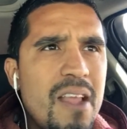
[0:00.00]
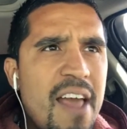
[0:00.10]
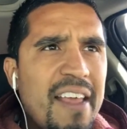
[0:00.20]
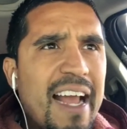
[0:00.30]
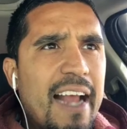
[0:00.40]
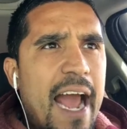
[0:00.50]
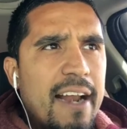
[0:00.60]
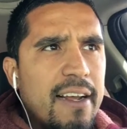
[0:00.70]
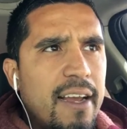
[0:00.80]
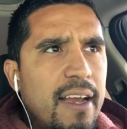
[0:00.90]
I think
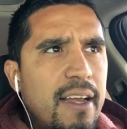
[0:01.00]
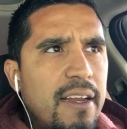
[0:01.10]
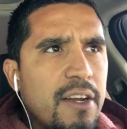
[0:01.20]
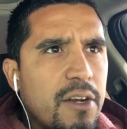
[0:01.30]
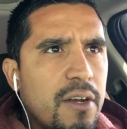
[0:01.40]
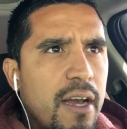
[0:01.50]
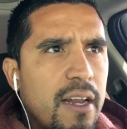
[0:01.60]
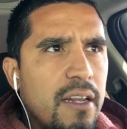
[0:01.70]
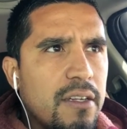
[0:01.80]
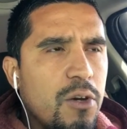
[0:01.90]
at a
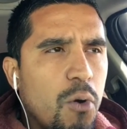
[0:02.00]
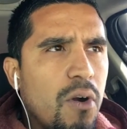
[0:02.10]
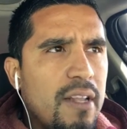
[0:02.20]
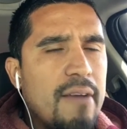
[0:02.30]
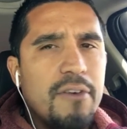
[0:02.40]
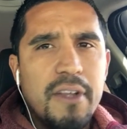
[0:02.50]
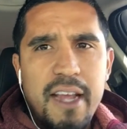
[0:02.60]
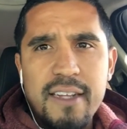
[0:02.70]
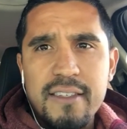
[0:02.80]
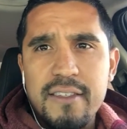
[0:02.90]
core level,
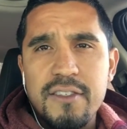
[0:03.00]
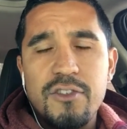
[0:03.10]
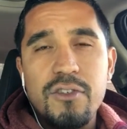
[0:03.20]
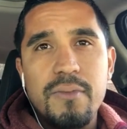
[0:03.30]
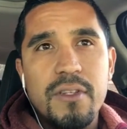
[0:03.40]
yes, this is true.